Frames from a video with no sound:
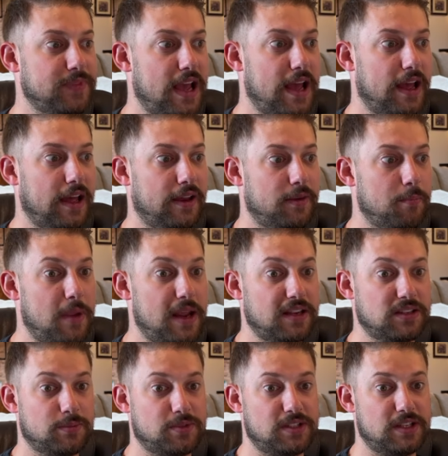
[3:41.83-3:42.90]
and make
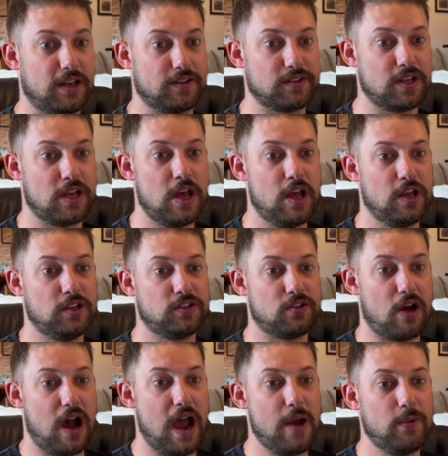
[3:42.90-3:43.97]
some sales. So
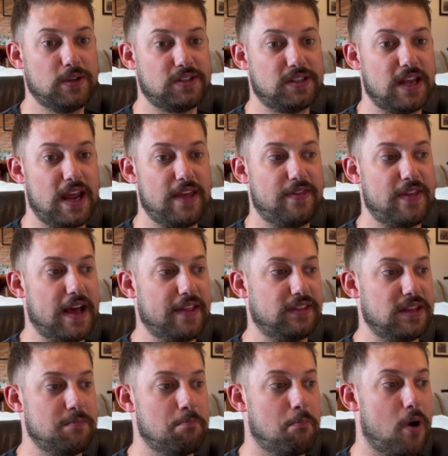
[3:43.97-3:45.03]
I would say that
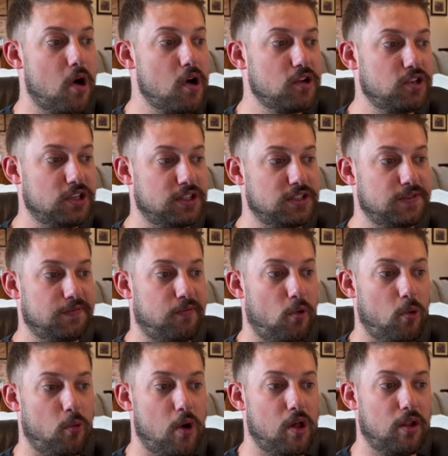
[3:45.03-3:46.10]
the margins for
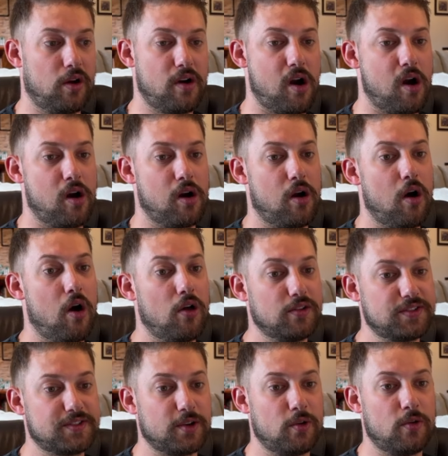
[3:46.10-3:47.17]
wall art are
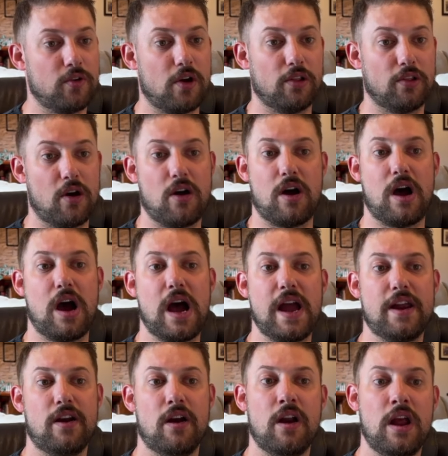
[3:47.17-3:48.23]
also a lot
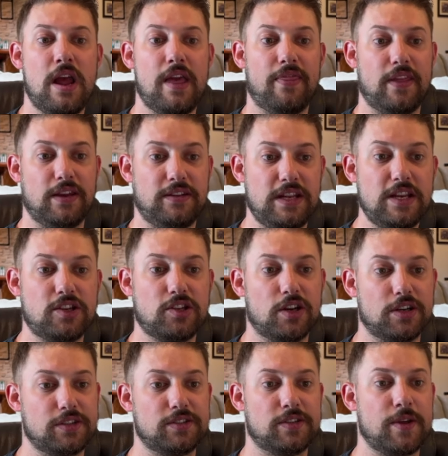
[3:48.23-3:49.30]
higher than
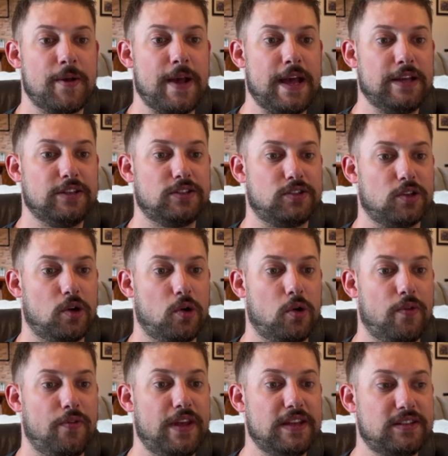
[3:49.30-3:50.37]
t-shirts. So
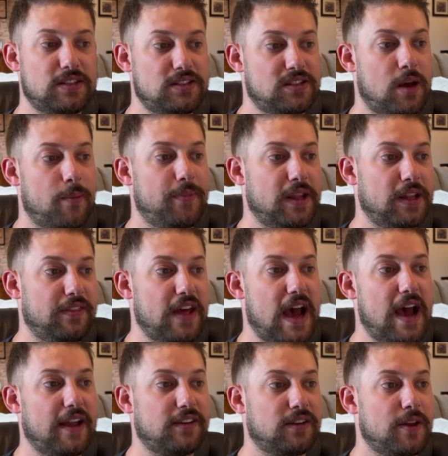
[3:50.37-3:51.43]
this is something
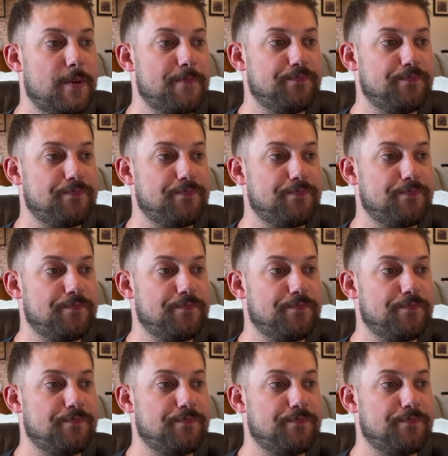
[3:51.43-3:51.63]
that